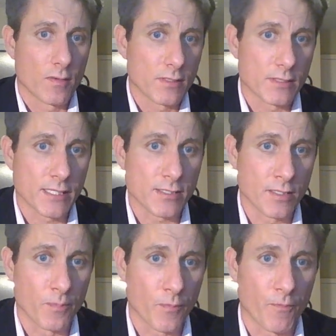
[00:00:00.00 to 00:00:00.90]

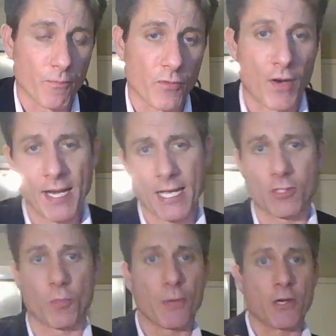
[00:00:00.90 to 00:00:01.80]
system,
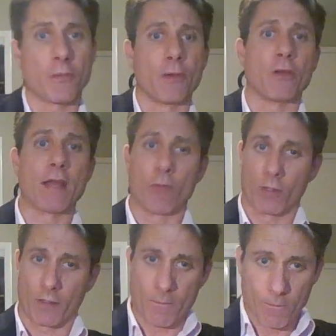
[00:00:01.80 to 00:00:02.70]
financial peer-to-peer
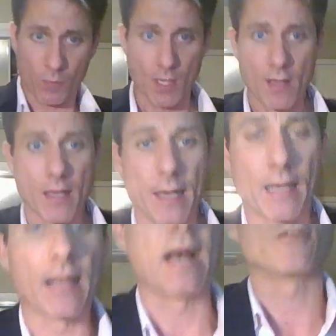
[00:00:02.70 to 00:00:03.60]
network. It
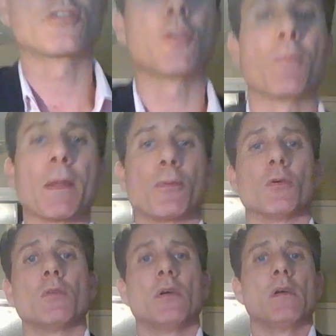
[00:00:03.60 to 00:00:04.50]
allows two
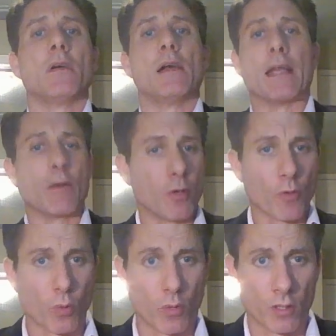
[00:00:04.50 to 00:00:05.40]
people anywhere in
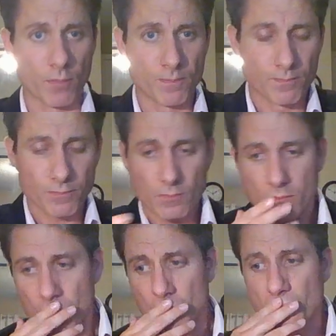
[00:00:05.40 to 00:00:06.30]
the world
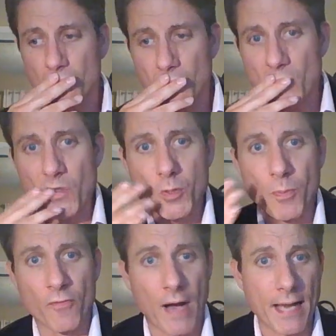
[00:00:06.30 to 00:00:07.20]
to
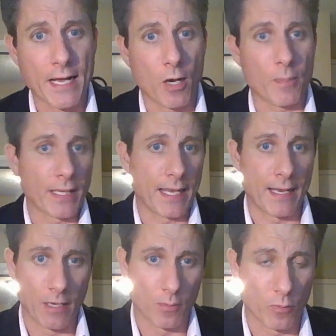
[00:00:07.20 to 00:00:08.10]
provide help and get
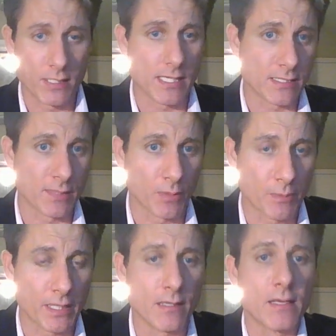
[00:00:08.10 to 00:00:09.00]
help. What does that simply
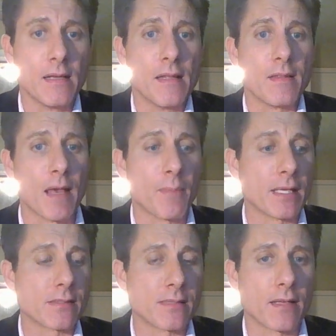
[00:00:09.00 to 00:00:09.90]
mean? That
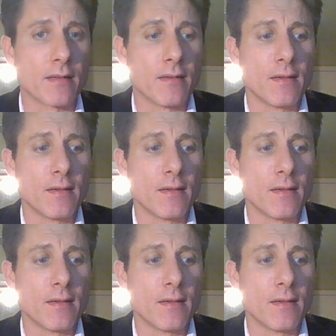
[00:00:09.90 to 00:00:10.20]
means that